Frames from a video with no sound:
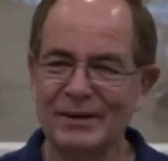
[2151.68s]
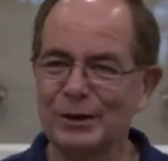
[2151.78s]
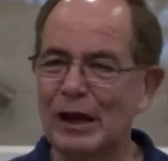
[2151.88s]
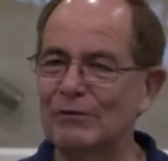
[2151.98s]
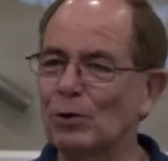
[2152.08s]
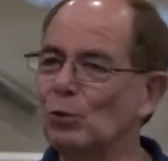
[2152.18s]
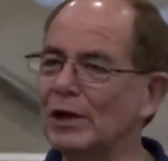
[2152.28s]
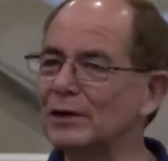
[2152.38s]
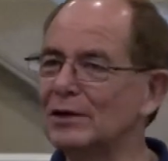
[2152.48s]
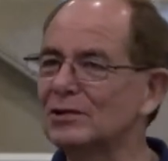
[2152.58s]
You ever
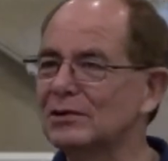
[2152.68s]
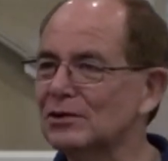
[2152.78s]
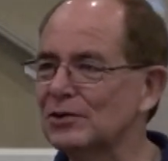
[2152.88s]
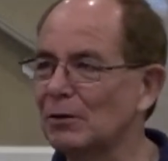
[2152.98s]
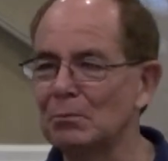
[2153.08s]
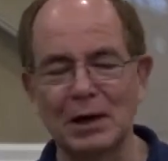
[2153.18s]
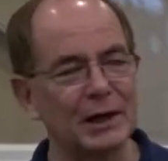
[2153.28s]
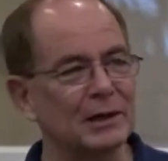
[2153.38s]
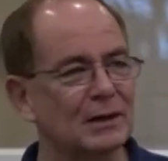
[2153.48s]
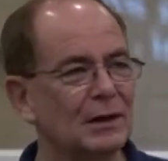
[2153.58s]
witnessed to
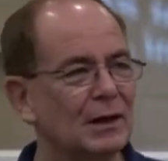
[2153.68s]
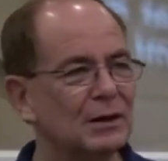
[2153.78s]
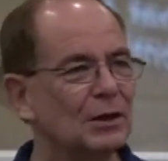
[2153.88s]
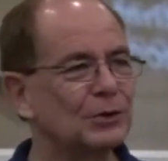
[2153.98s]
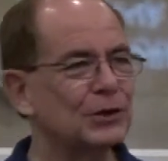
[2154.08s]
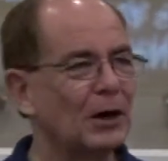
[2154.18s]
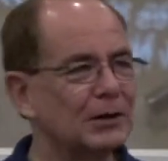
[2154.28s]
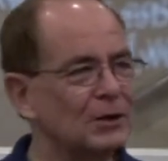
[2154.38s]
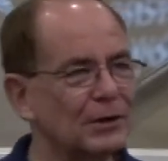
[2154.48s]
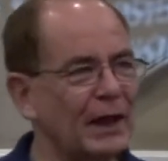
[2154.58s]
somebody and you thought,
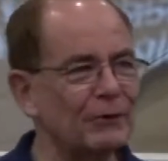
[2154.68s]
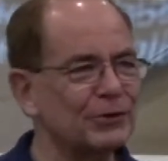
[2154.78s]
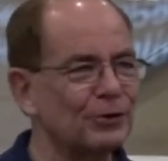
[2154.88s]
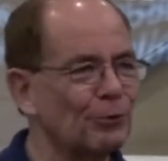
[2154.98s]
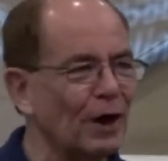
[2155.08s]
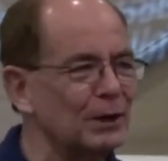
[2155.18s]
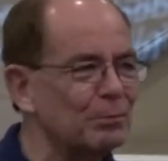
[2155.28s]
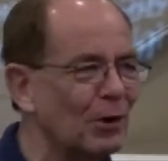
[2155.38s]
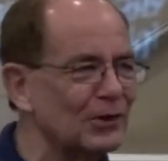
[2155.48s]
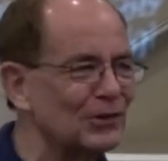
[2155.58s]
you know, that was a
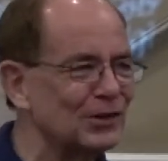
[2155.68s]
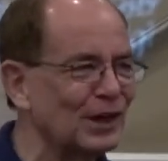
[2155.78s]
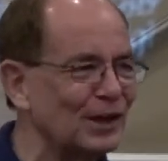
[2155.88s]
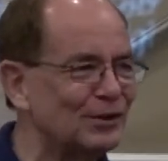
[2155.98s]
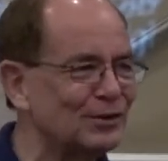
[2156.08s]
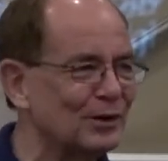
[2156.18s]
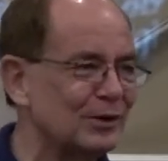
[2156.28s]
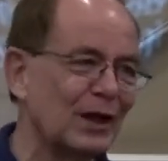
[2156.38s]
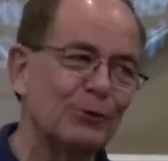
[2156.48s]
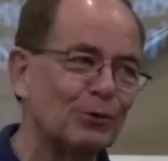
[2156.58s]
great presentation,
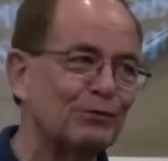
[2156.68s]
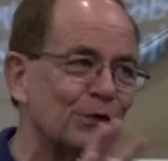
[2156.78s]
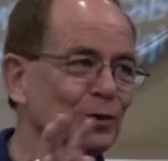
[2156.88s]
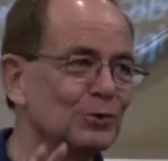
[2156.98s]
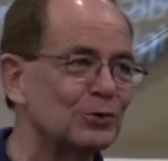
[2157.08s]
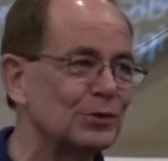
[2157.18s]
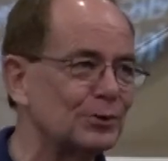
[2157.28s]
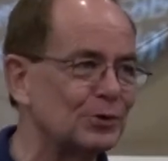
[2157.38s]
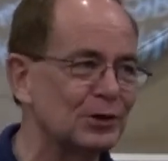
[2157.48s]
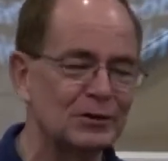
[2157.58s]
and they refused the
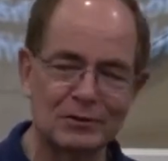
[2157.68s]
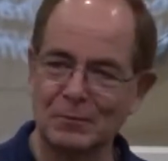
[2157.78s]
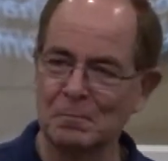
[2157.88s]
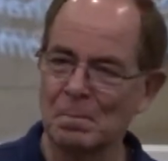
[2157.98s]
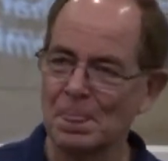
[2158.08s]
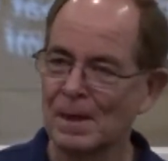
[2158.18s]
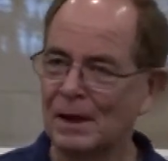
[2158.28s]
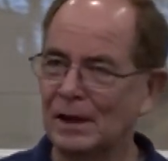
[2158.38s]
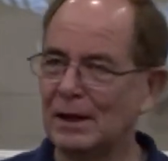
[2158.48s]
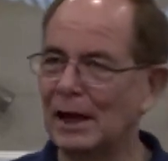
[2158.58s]
Lord?
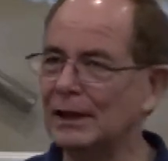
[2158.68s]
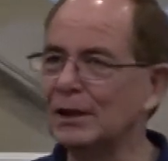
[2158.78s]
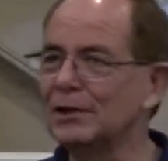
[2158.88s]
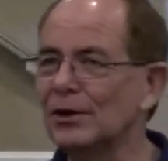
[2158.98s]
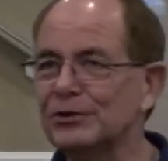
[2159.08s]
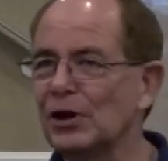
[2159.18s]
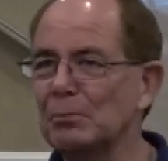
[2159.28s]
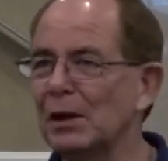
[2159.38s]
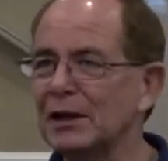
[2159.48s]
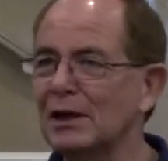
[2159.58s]
And then there's
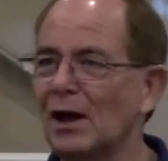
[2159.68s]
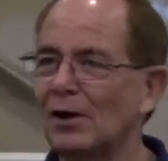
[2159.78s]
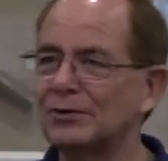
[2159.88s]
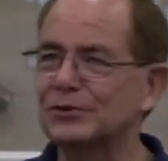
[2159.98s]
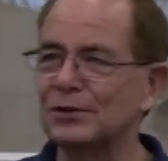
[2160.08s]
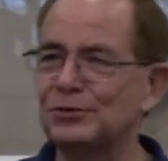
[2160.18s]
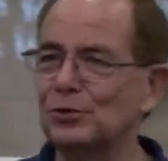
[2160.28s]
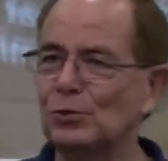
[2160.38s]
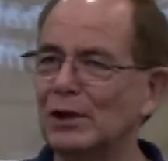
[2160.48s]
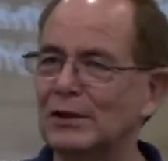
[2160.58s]
somebody else that
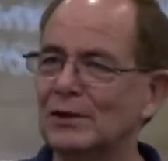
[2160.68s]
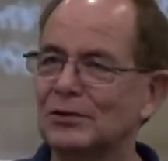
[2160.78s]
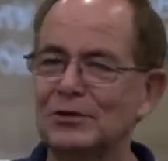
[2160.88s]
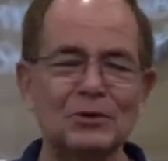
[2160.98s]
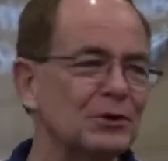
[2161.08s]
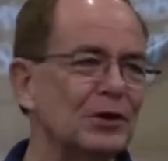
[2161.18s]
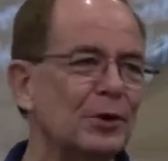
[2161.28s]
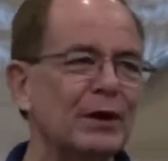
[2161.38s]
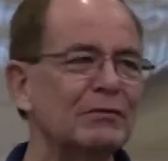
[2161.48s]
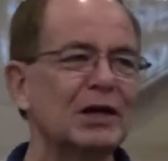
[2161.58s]
you witness to, you
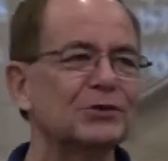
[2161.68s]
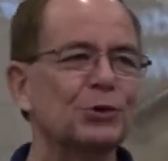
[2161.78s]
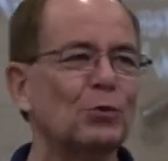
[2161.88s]
don't even get the